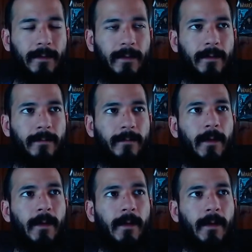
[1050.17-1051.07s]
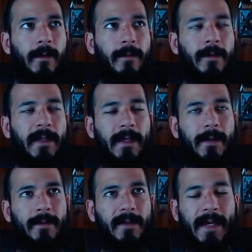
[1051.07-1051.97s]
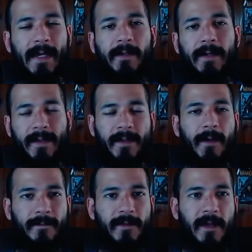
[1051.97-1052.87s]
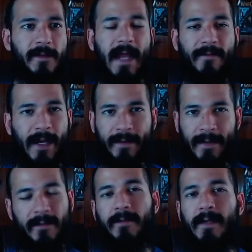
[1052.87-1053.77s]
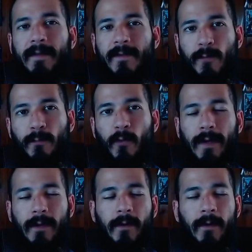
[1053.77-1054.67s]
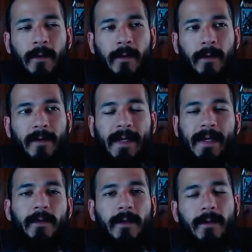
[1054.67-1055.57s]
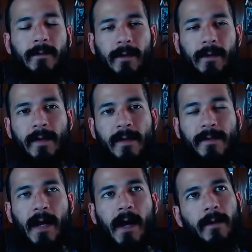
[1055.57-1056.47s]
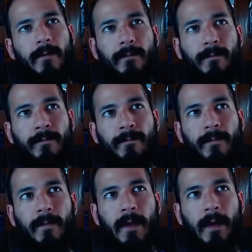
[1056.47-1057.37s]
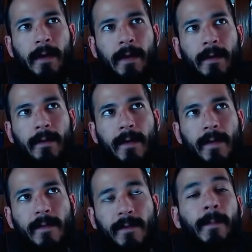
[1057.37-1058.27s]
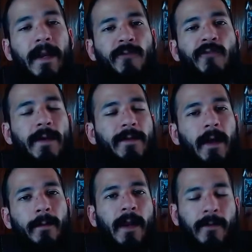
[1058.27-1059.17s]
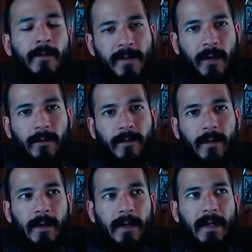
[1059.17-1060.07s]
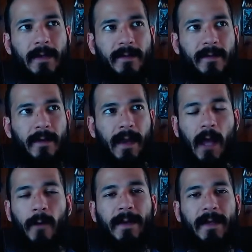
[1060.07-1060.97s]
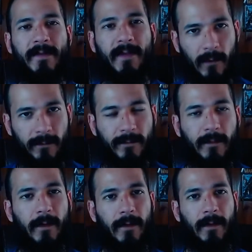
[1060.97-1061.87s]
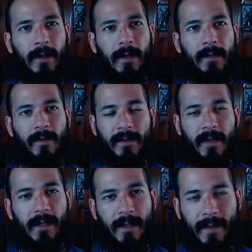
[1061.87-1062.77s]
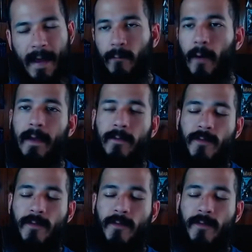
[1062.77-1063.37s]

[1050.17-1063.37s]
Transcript: The healer itself doesn't have an identity at this point. The healer is not somebody trying to help another self. It's helping itself. It's seeing it that way.